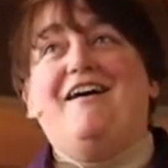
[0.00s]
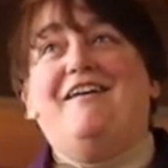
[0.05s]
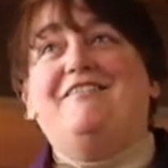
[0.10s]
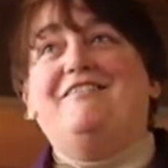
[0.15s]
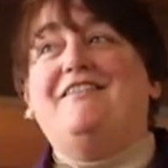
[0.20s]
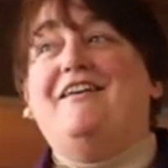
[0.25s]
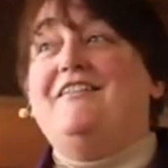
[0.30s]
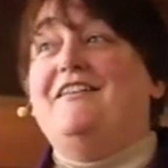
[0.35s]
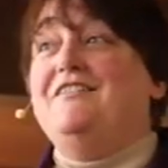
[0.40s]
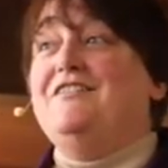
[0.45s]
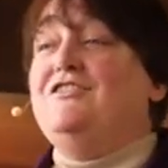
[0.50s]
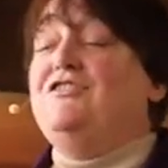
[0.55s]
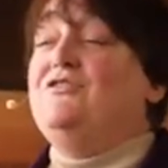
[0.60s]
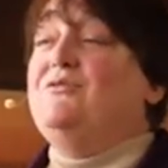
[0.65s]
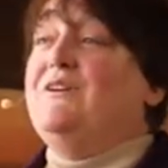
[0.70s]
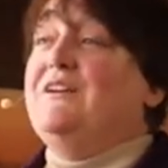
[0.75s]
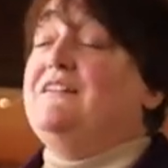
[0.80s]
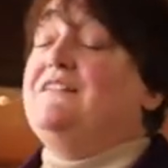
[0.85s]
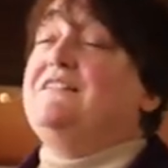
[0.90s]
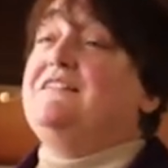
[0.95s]
that you
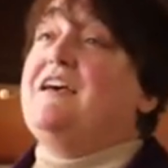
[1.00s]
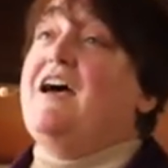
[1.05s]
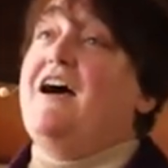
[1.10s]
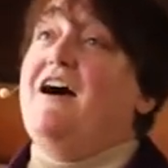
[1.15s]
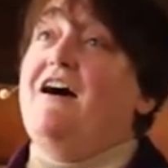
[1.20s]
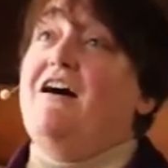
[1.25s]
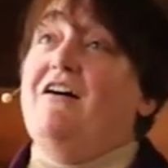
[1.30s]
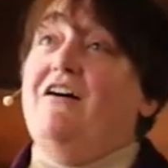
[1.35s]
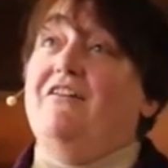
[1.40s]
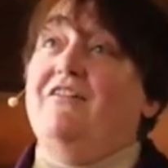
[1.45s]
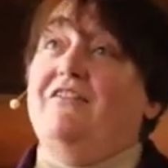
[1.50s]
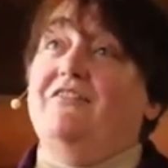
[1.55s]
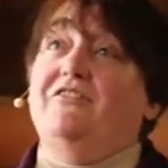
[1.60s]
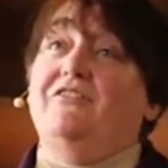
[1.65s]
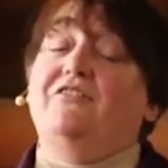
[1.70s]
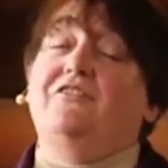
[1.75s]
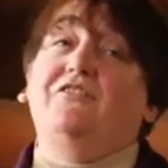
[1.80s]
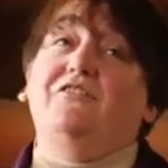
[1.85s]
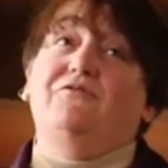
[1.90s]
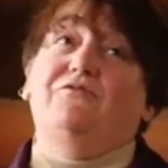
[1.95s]
can tell
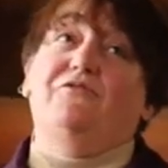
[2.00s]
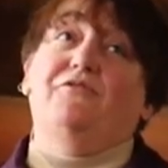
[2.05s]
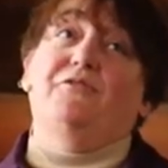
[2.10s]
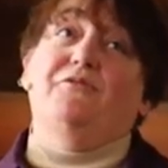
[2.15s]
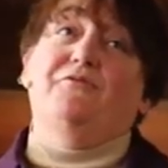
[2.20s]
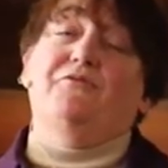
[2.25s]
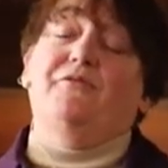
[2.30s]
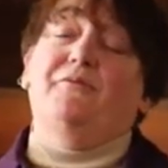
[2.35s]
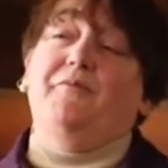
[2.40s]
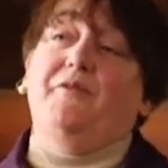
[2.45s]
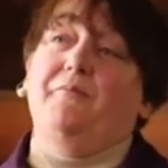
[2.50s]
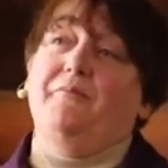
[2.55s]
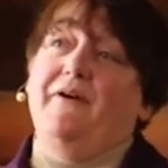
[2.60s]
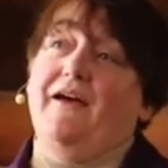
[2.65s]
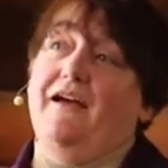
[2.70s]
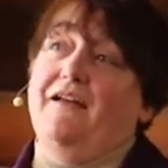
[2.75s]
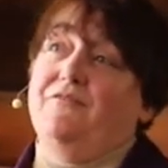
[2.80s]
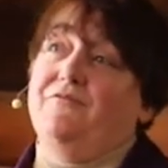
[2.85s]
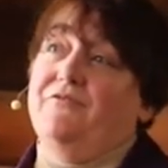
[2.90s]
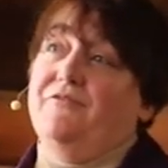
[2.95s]
the good fruit from the
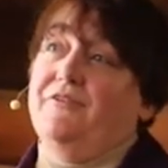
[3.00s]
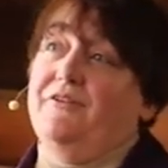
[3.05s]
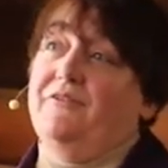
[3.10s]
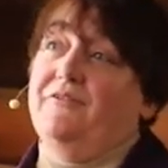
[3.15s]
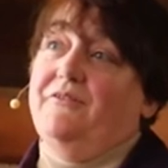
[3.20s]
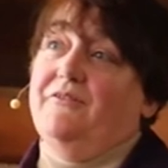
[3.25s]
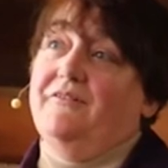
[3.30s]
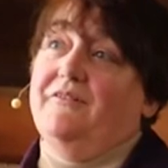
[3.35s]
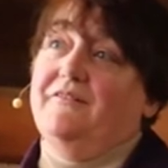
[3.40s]
bad fruit.